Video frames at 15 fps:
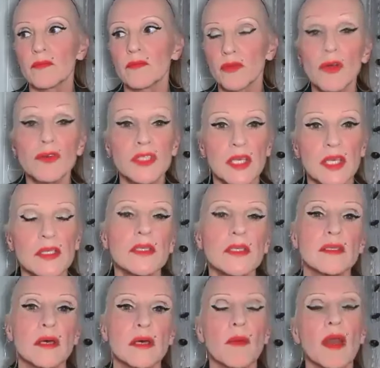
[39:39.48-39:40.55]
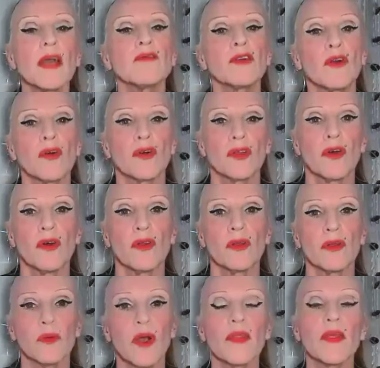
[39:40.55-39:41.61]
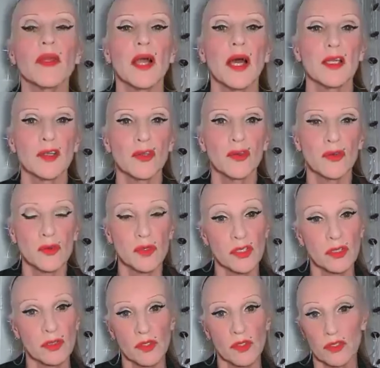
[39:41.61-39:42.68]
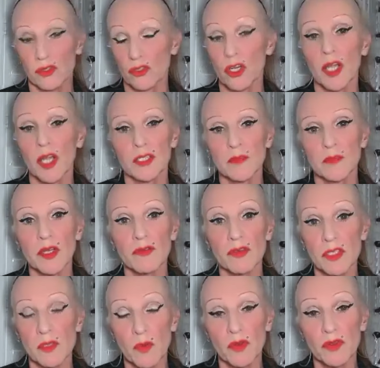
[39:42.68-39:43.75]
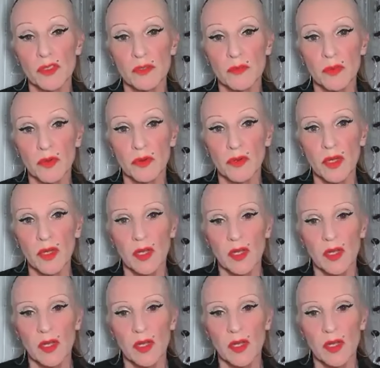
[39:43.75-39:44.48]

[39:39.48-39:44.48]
processes that may have gone on where the landlord was was trying to be responsible.